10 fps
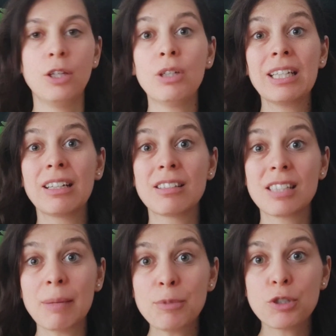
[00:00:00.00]
You can
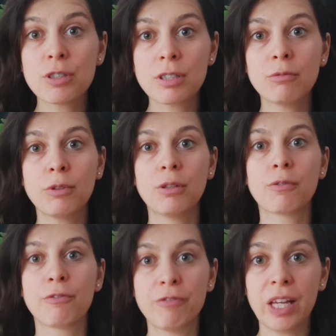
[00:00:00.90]
accept yourself with
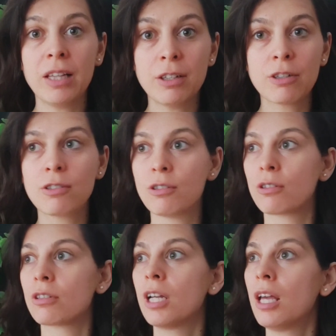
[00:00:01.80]
your failures,
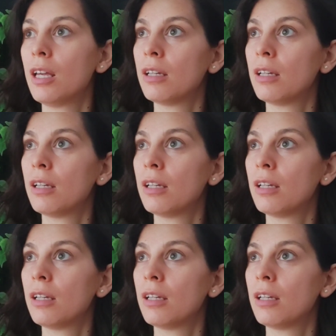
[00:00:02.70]
your